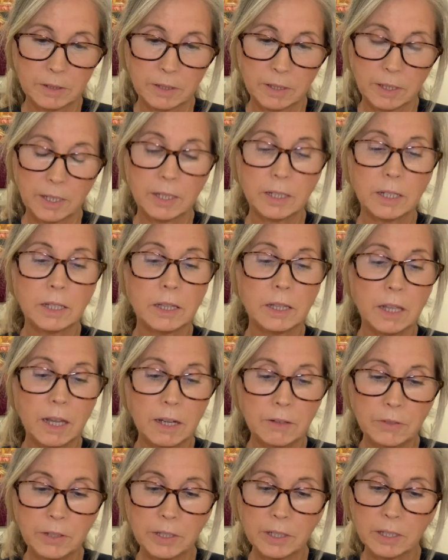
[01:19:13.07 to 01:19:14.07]
in a
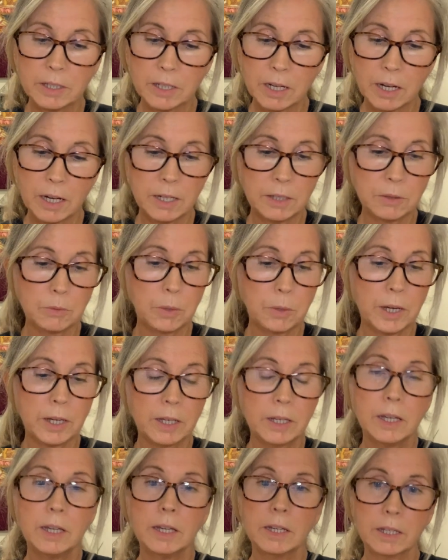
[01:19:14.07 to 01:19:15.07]
loving and kind way
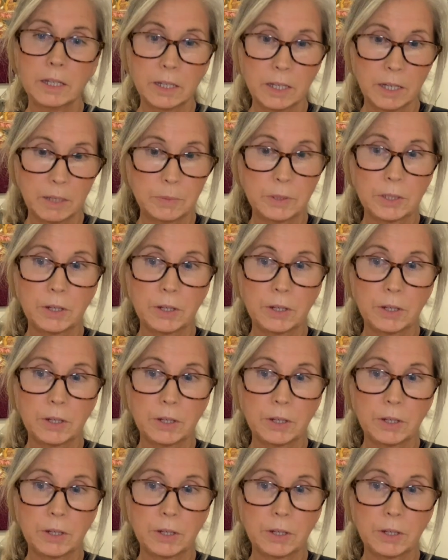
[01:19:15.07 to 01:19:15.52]
keeps